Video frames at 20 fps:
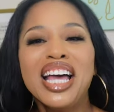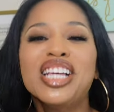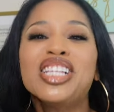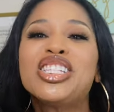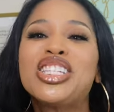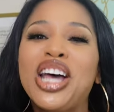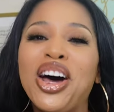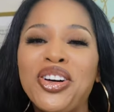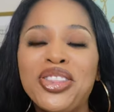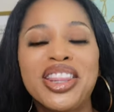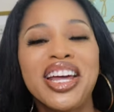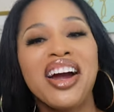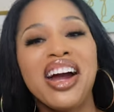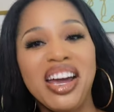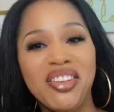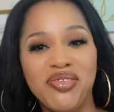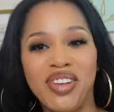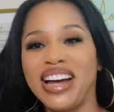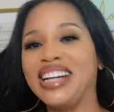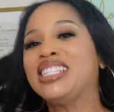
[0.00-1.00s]
so their
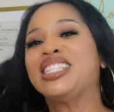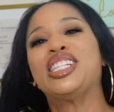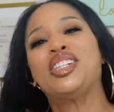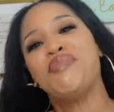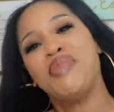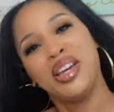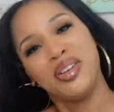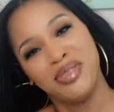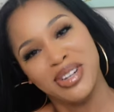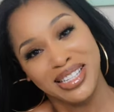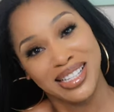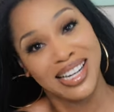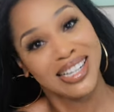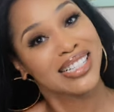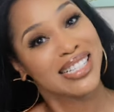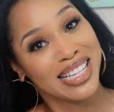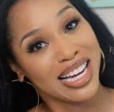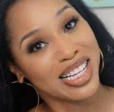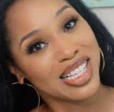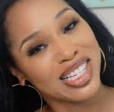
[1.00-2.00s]
advice to me was like,
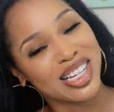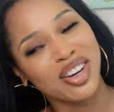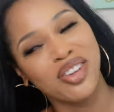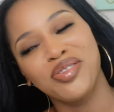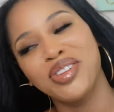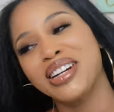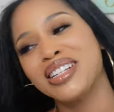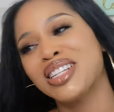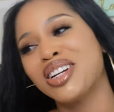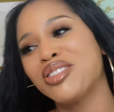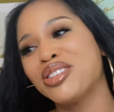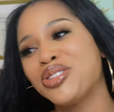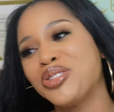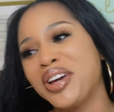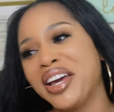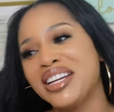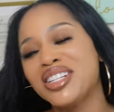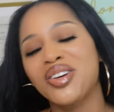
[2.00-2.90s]
stay single for as long as you can.